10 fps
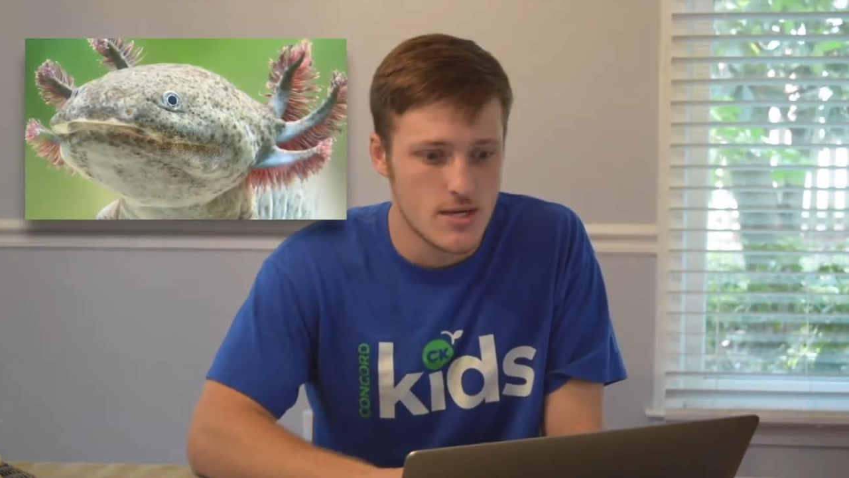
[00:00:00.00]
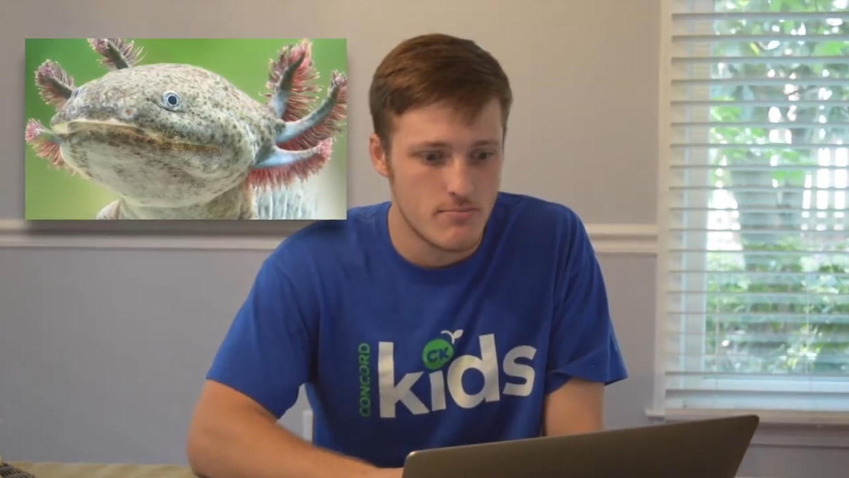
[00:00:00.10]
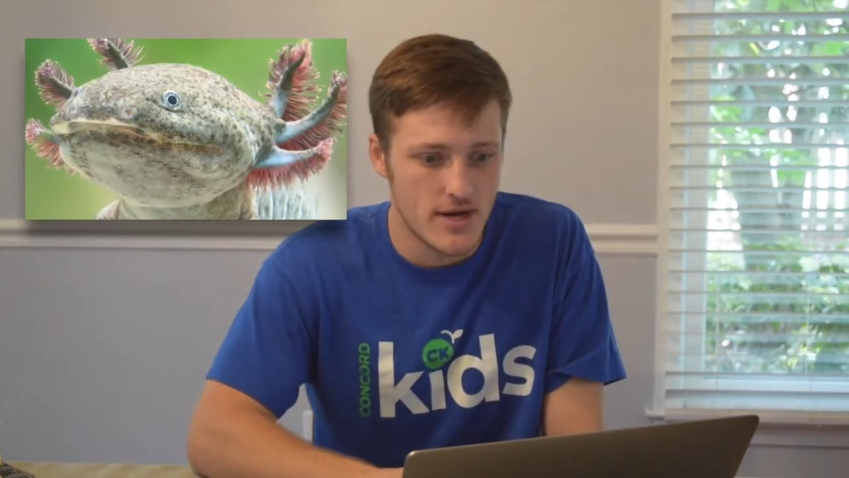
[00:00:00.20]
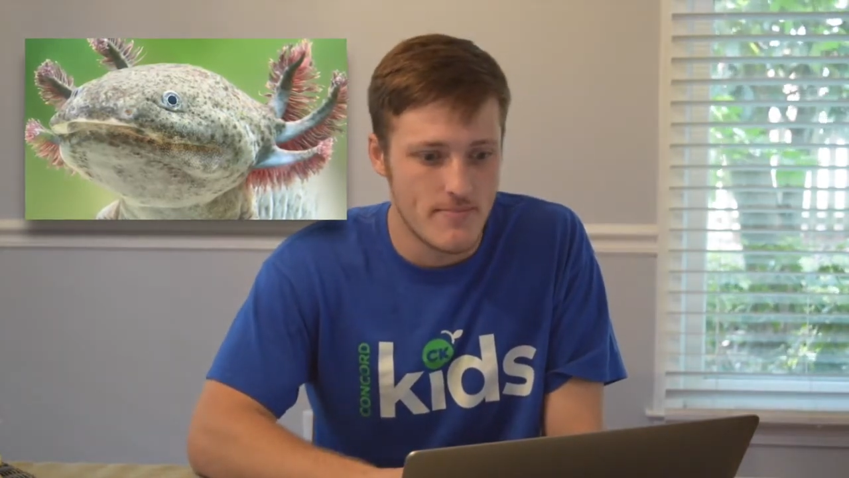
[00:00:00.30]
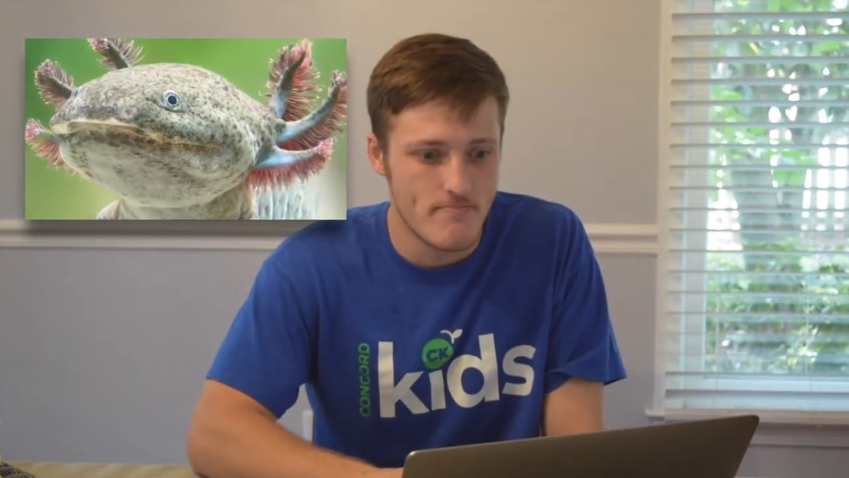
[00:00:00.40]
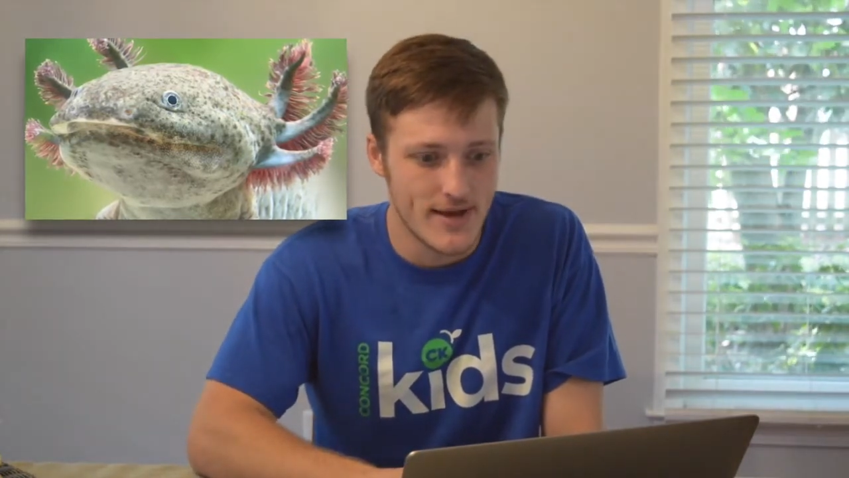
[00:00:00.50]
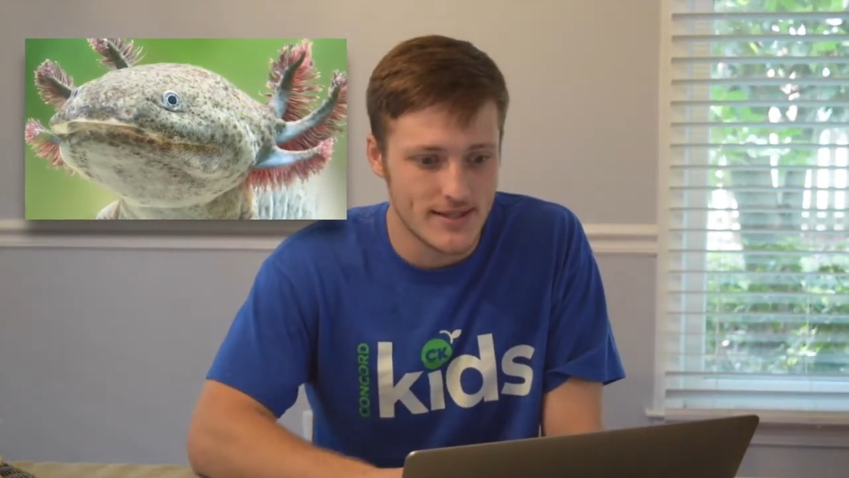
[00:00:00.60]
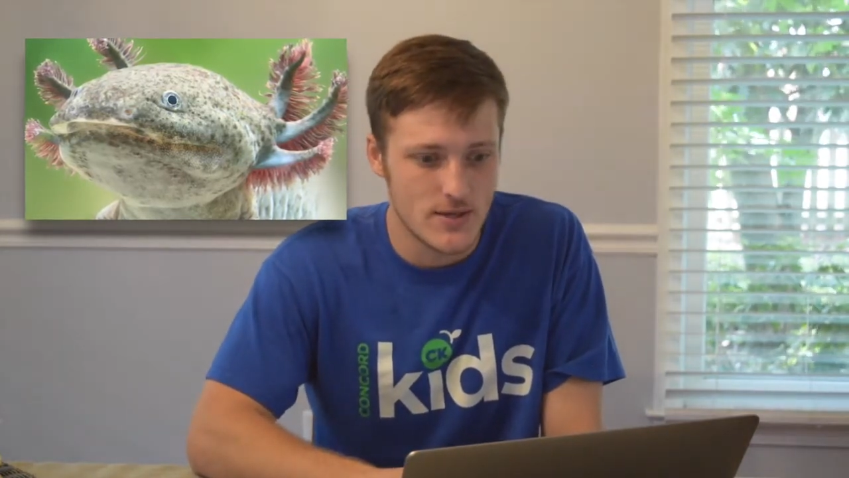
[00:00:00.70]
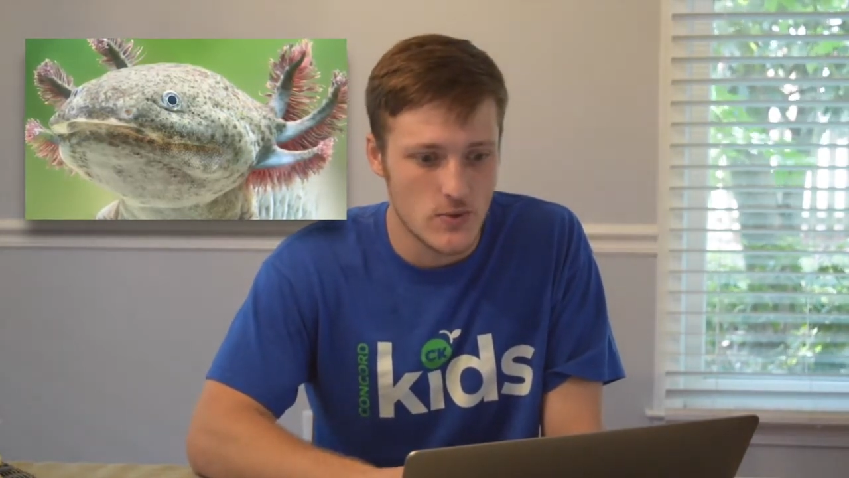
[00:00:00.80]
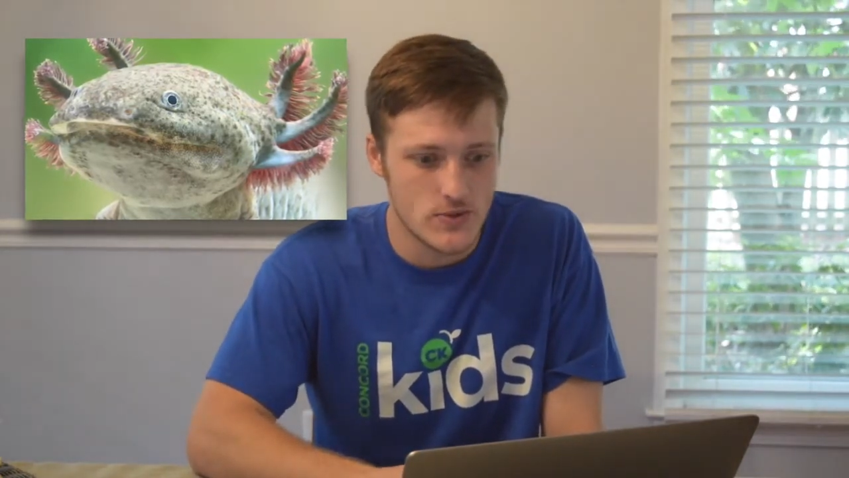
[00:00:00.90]
but
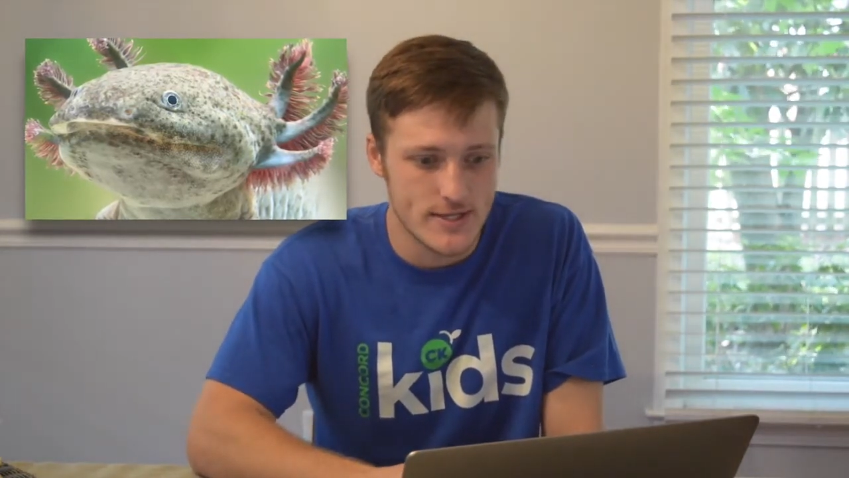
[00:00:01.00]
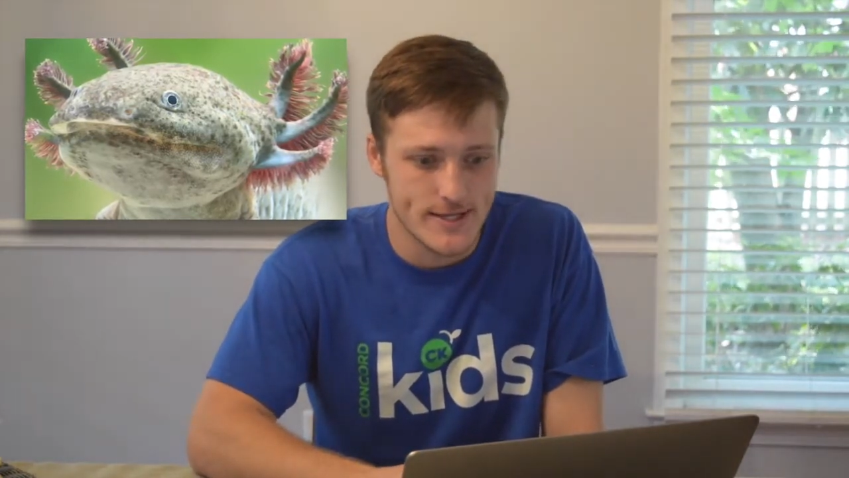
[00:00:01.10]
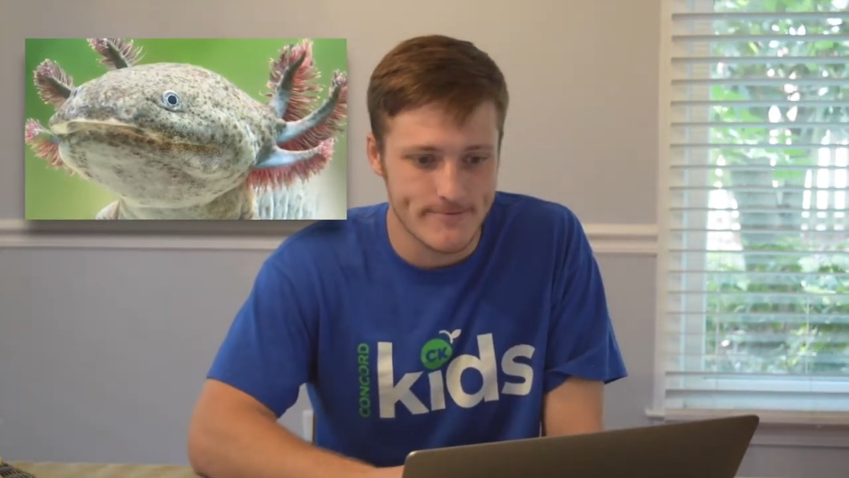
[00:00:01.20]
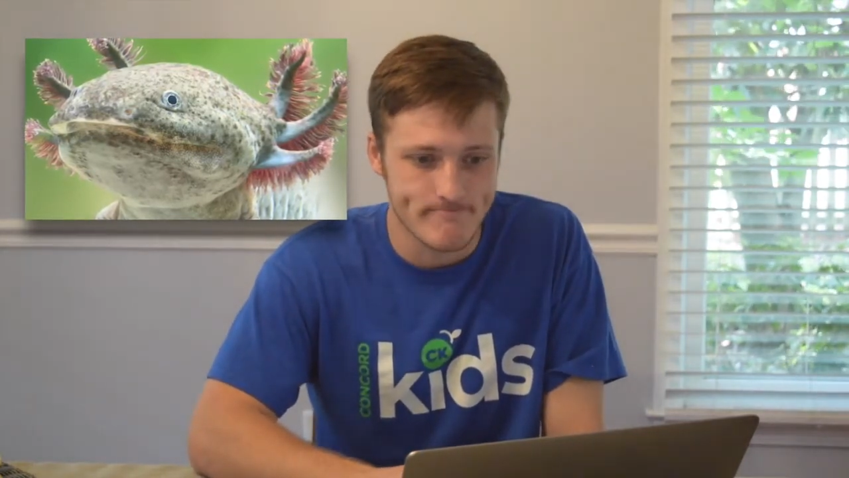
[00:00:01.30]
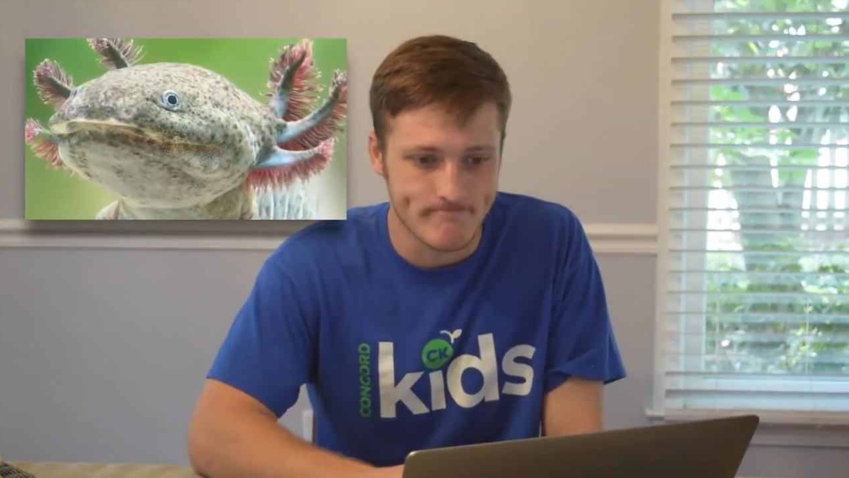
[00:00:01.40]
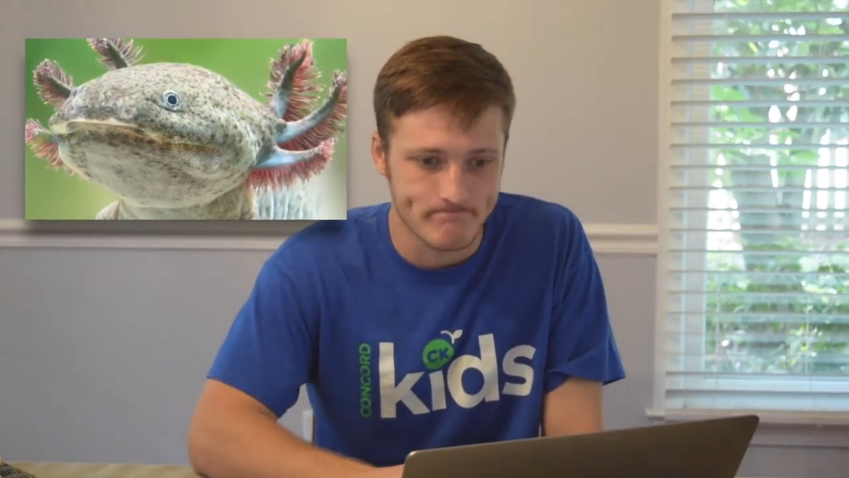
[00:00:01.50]
Mexico City